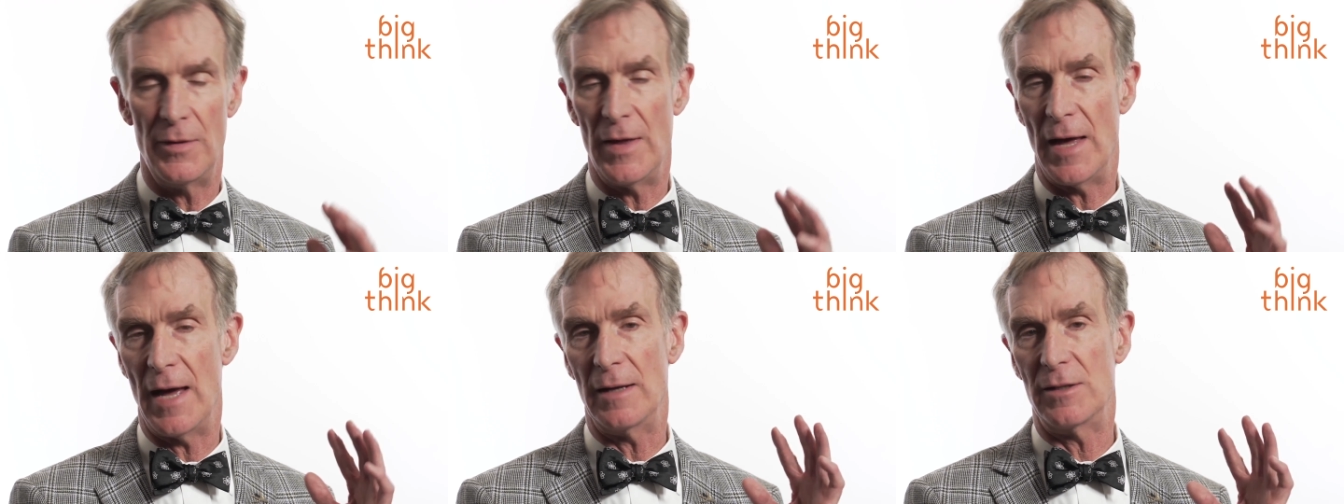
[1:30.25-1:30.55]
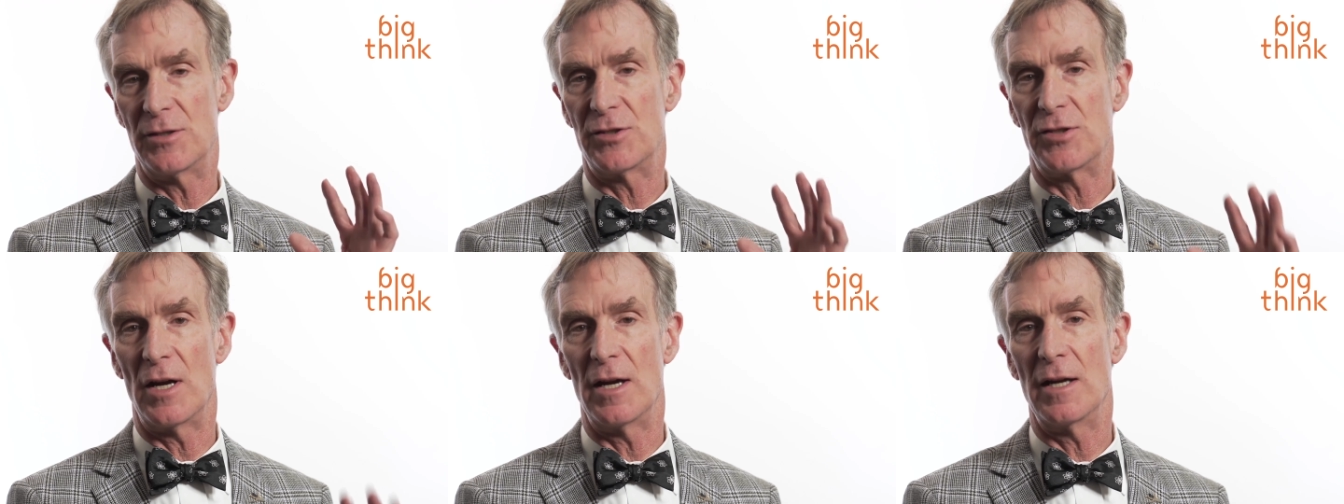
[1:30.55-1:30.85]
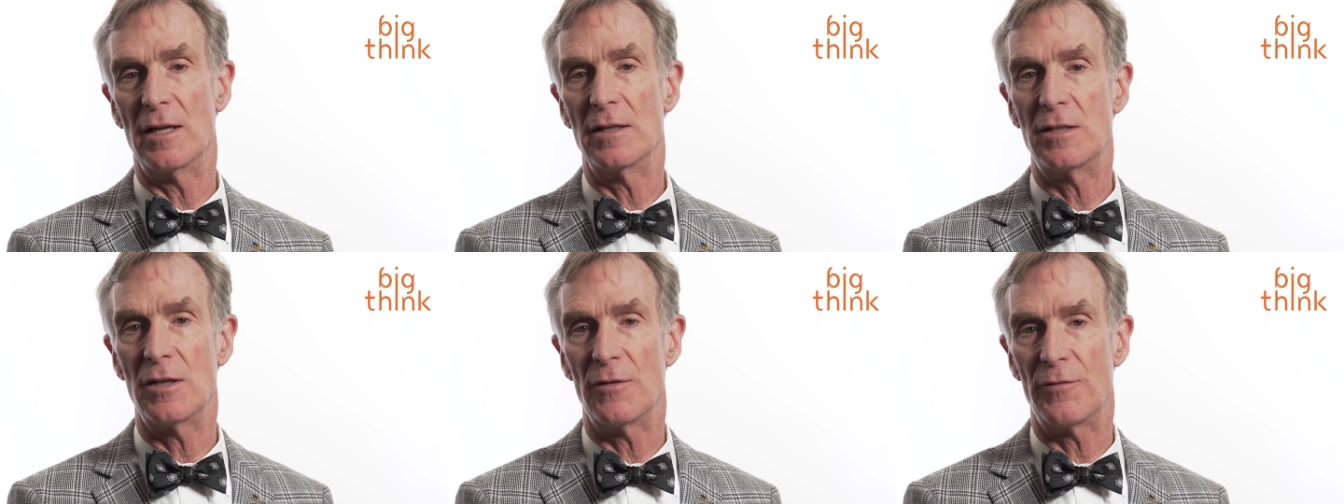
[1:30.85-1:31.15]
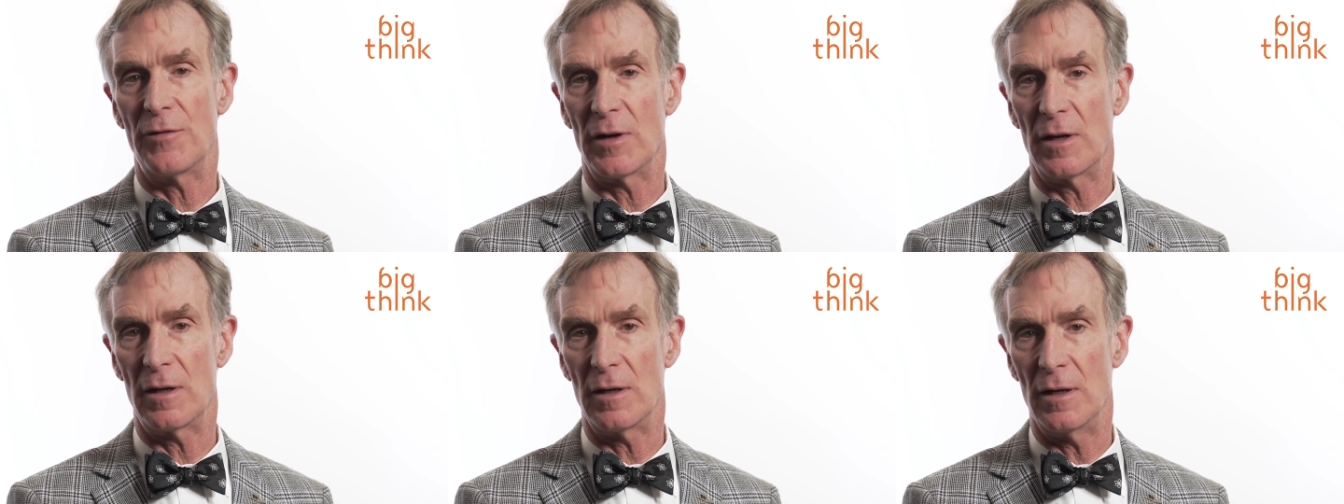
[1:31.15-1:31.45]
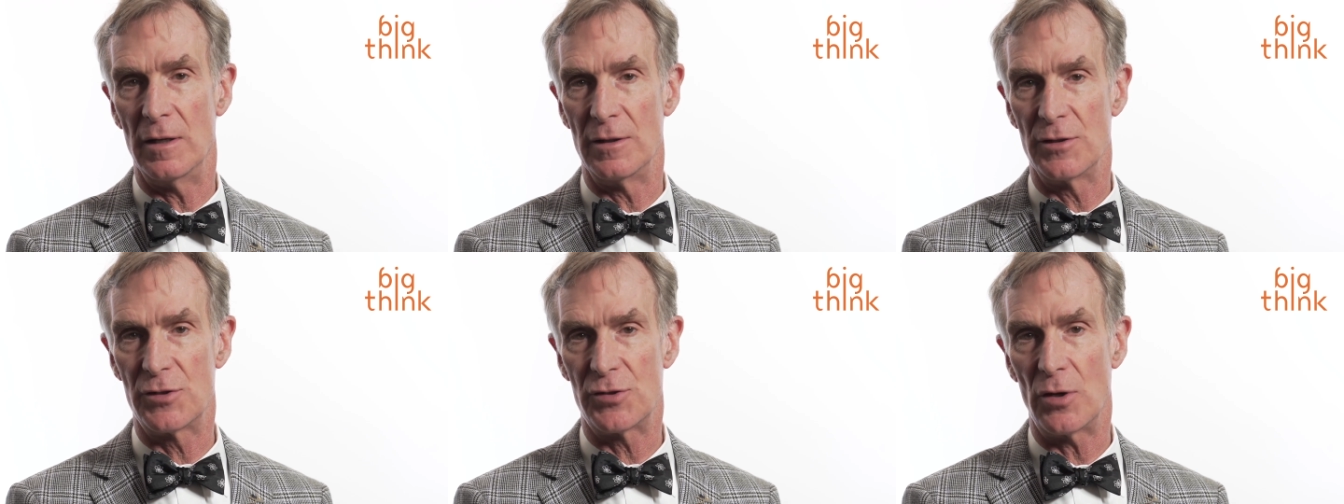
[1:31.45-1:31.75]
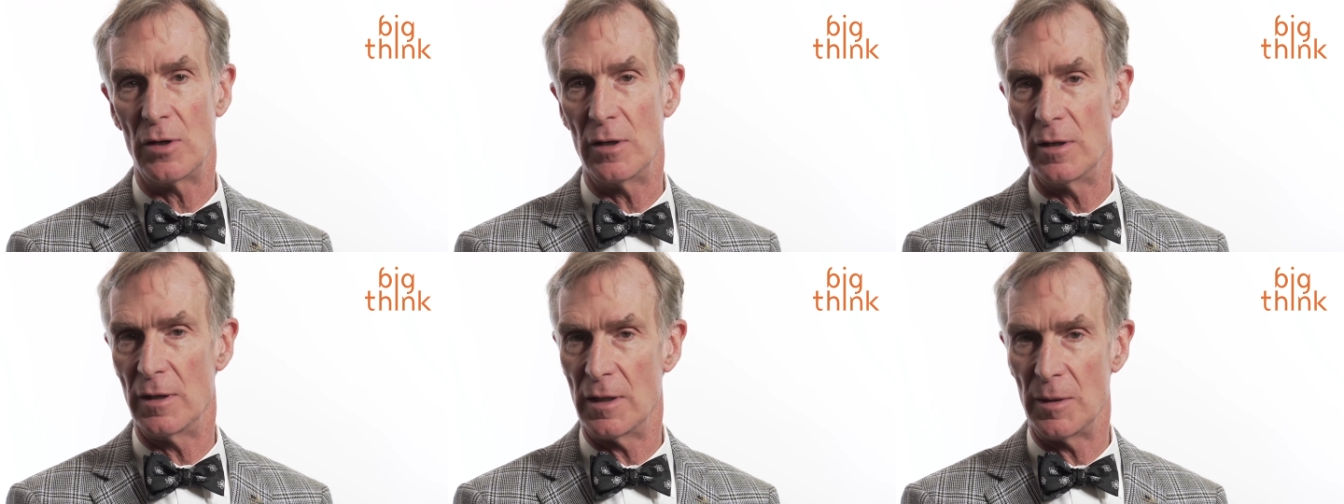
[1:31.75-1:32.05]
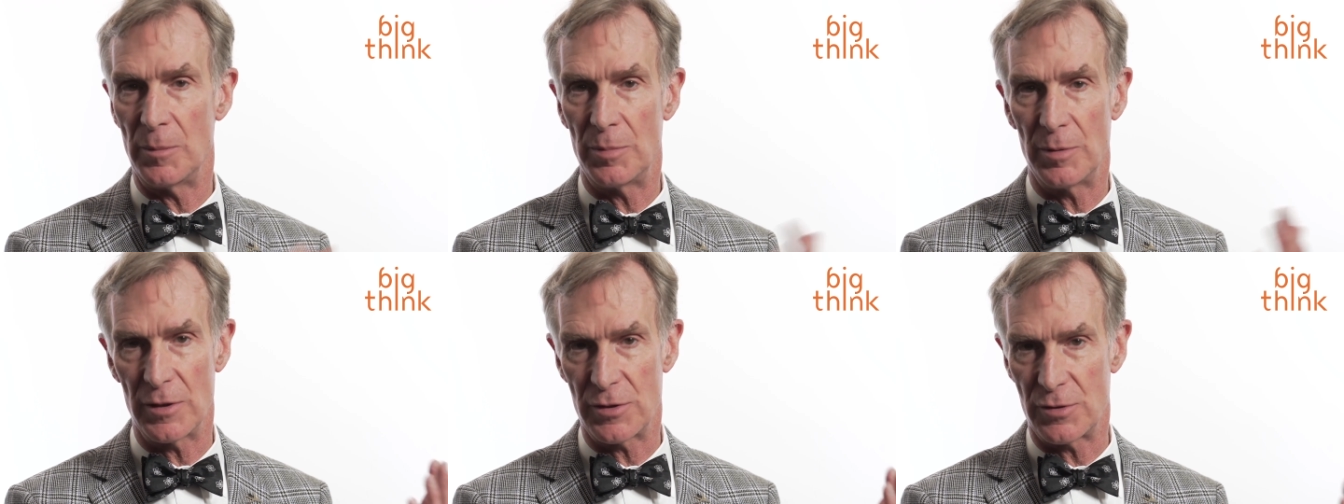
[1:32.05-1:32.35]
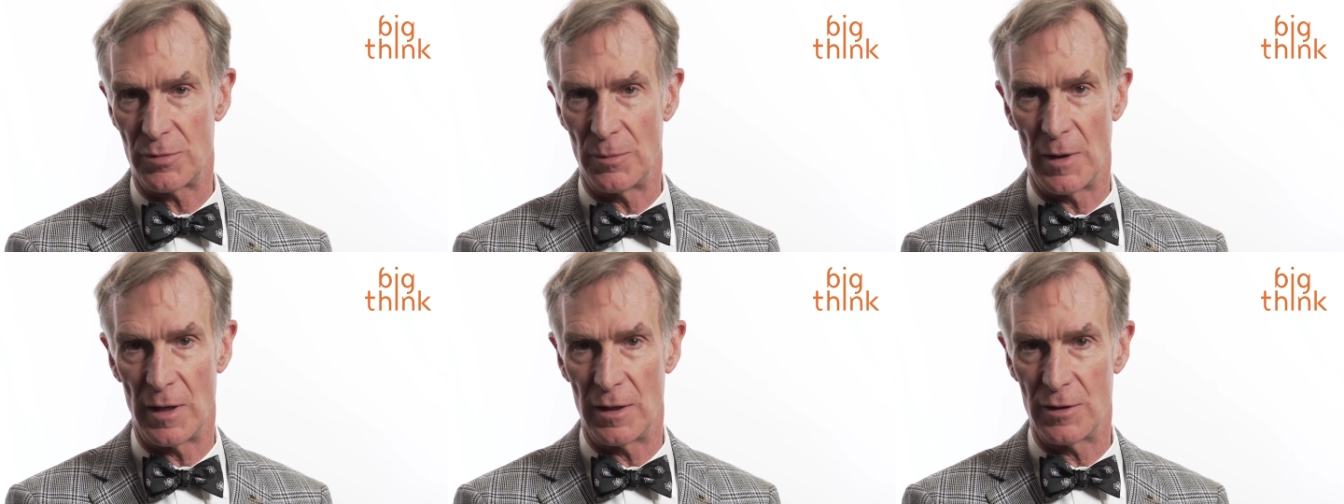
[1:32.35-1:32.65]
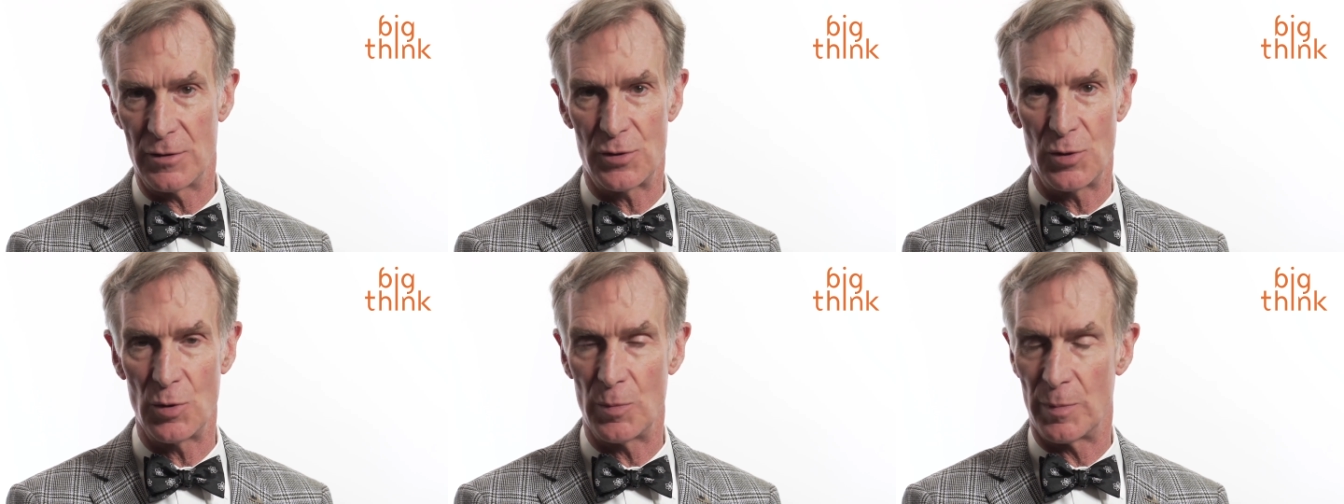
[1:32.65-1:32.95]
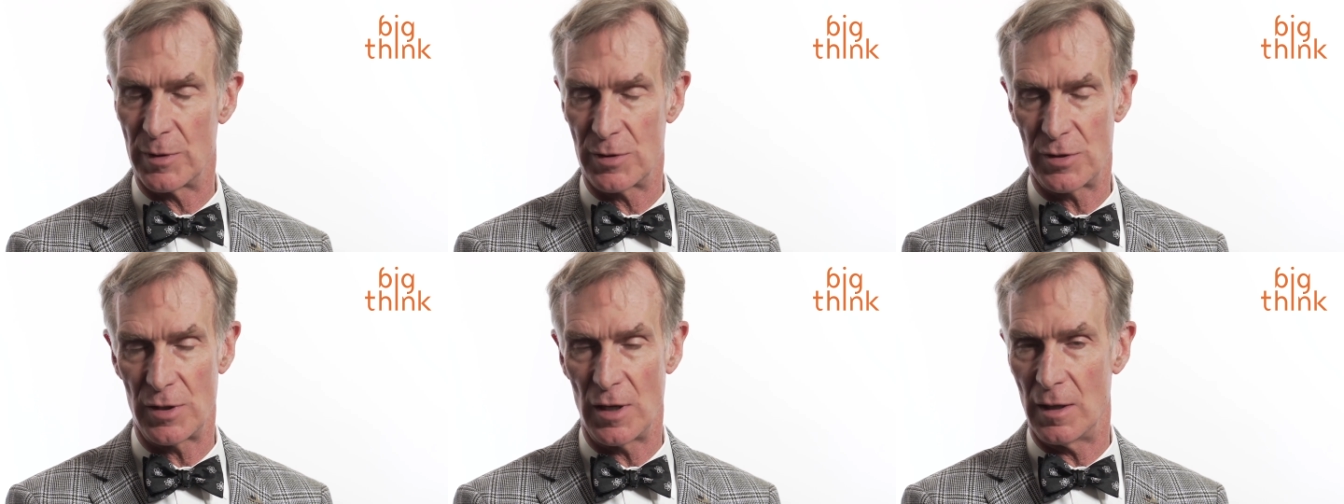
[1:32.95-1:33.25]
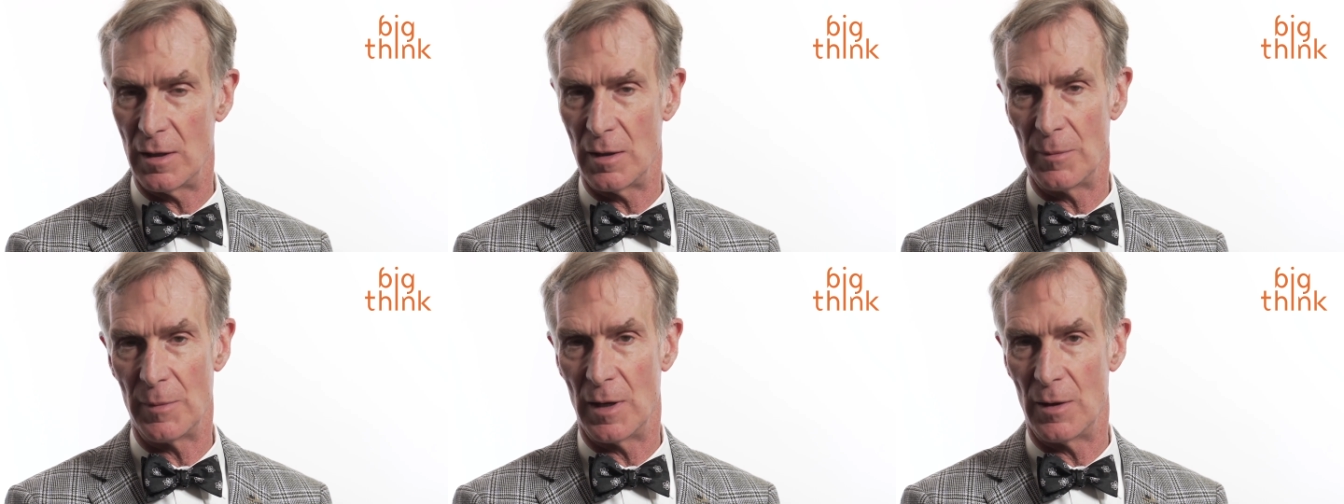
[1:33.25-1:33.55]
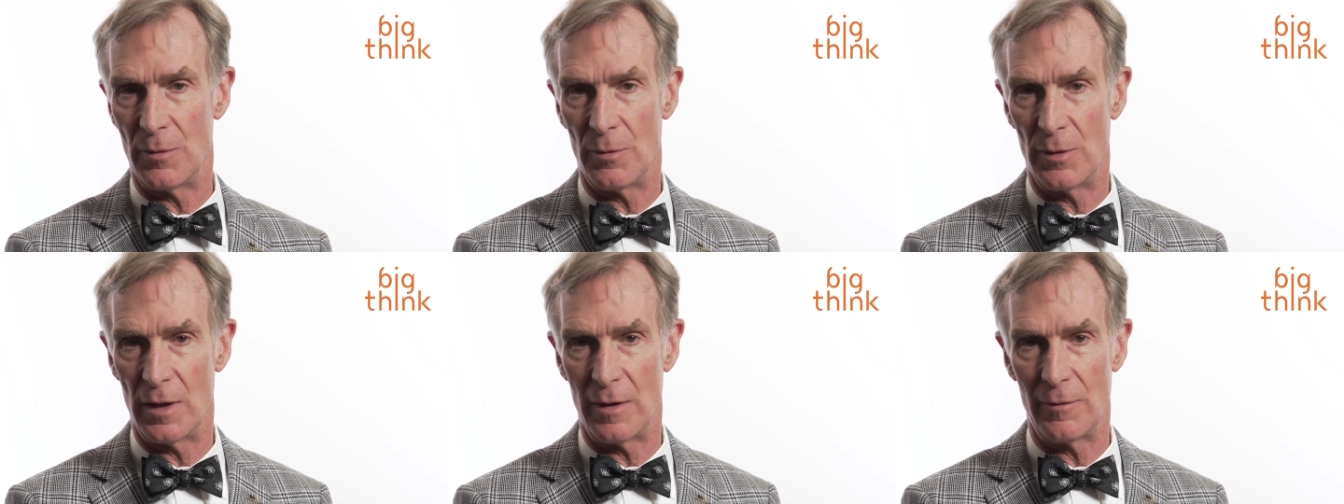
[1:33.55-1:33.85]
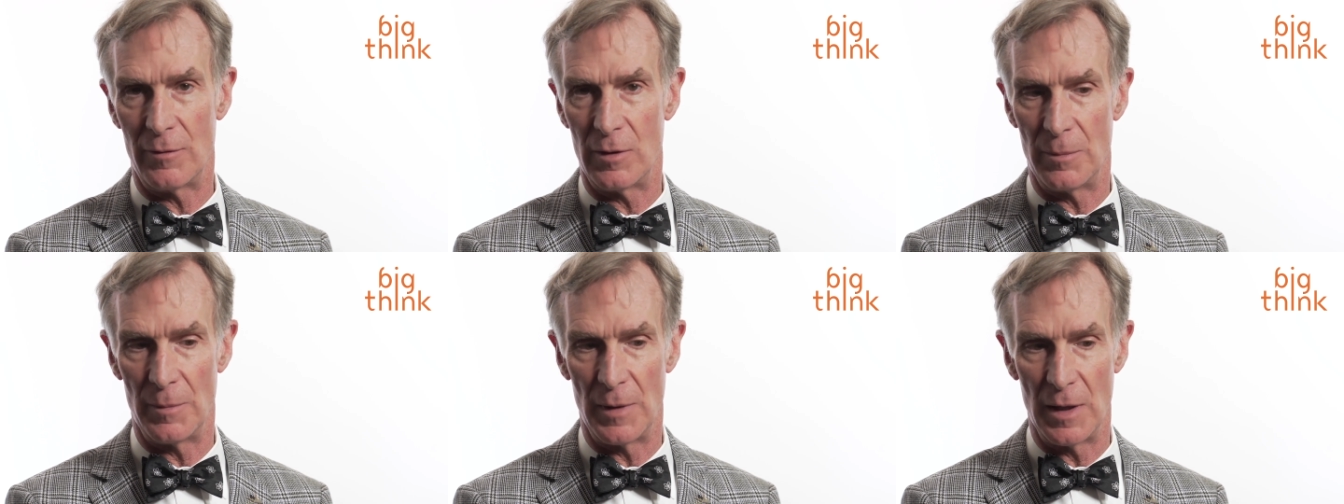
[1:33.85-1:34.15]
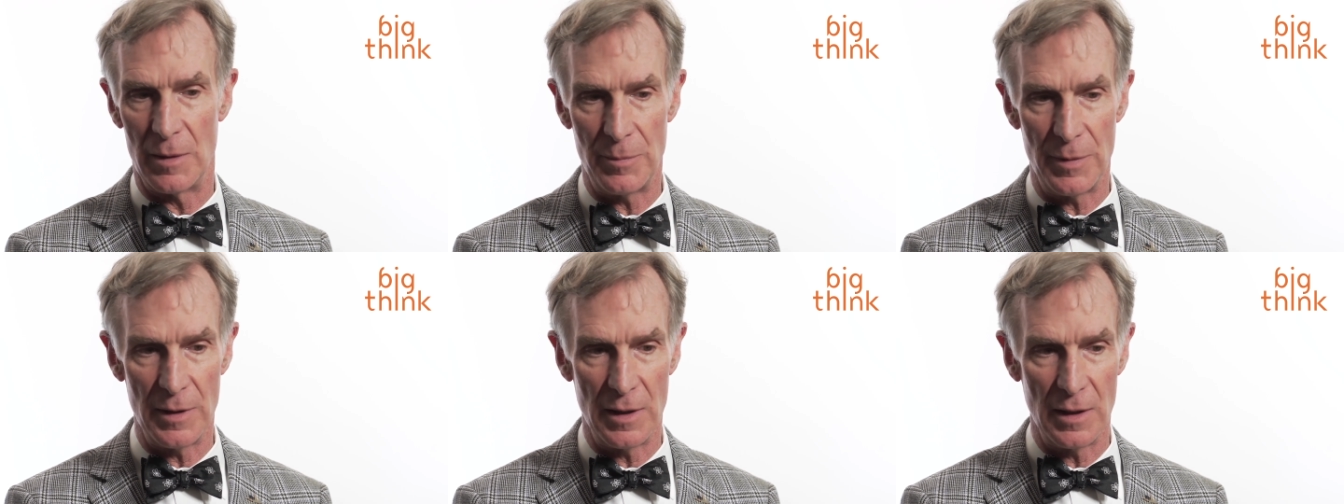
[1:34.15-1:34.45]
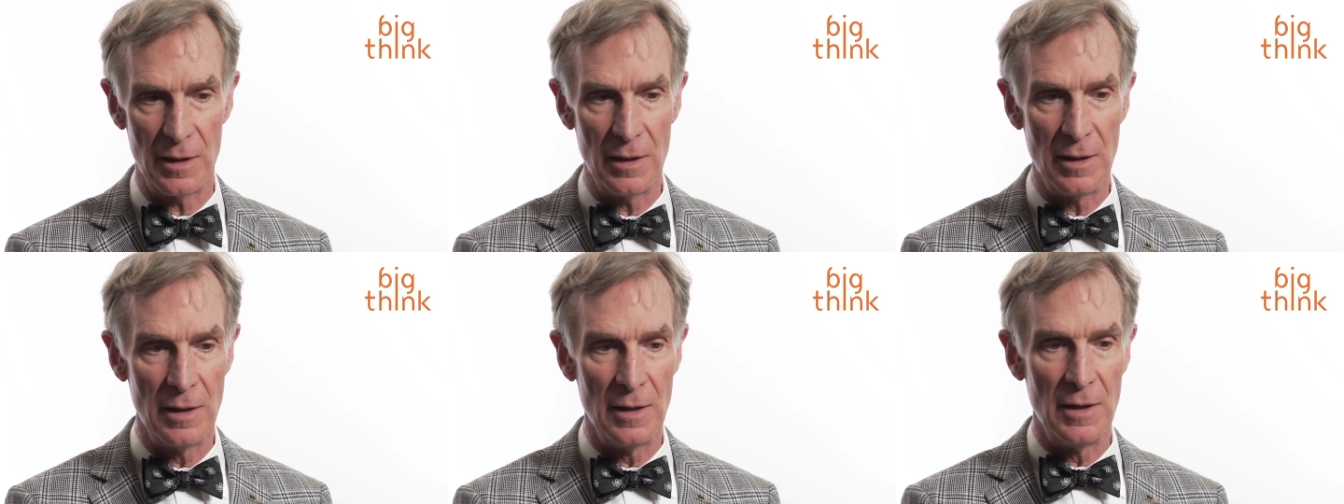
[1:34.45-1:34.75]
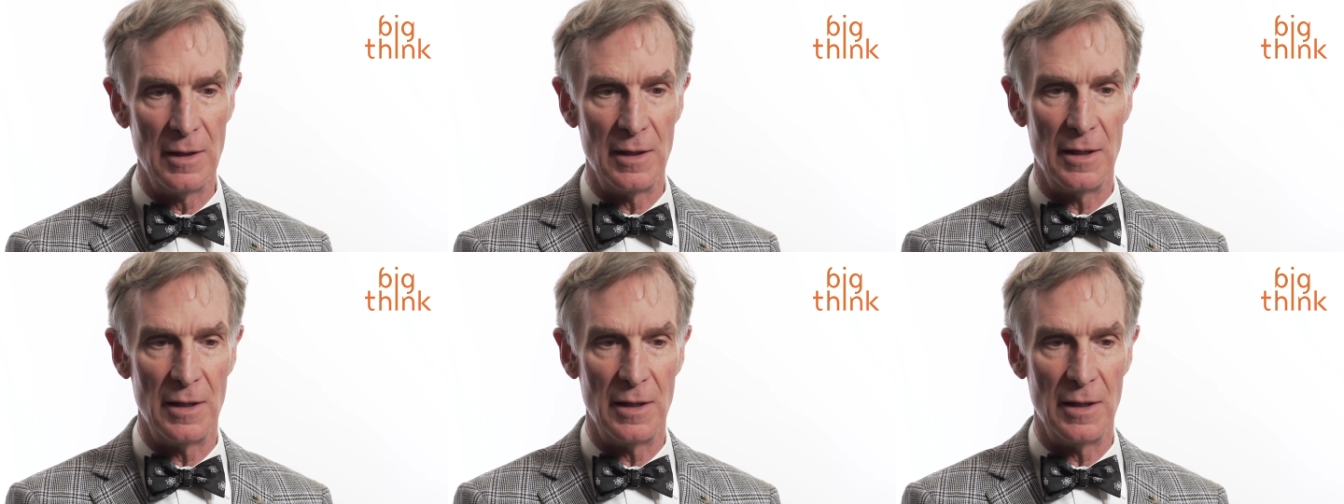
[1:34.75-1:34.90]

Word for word: that scientific uncertainty, plus or minus 2% about whatever it might be,